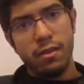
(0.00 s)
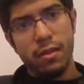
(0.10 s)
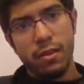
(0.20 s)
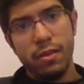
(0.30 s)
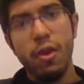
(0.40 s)

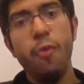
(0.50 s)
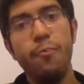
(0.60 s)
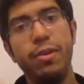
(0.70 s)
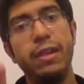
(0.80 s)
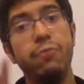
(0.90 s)
The
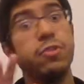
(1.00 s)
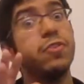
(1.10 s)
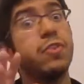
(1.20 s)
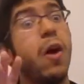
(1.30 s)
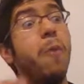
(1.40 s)
opening
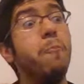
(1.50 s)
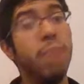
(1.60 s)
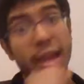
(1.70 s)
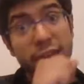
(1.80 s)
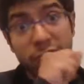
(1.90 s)
was
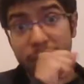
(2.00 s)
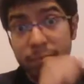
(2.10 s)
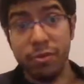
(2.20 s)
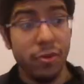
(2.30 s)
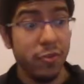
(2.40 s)
amazingly
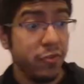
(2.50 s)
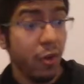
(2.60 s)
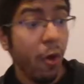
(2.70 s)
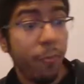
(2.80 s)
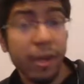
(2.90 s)
produced.
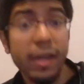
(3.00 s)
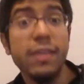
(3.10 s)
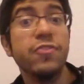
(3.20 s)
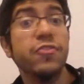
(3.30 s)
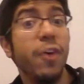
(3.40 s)
The opening
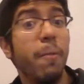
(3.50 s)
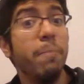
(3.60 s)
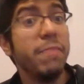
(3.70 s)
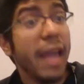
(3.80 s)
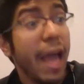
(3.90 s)
is
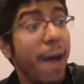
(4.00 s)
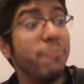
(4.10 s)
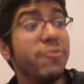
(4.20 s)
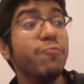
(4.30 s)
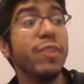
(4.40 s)
some
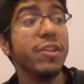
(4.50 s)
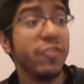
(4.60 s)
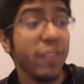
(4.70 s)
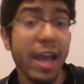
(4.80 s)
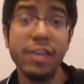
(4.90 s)
damn
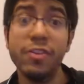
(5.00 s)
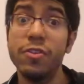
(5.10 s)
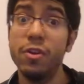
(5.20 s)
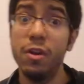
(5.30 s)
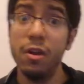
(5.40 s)

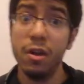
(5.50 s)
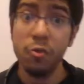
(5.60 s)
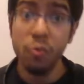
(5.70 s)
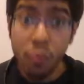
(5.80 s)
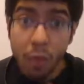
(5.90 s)
spectacular
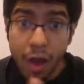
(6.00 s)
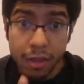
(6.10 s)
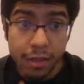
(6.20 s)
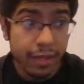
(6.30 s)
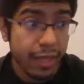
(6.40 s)

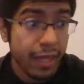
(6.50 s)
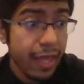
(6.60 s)
quality.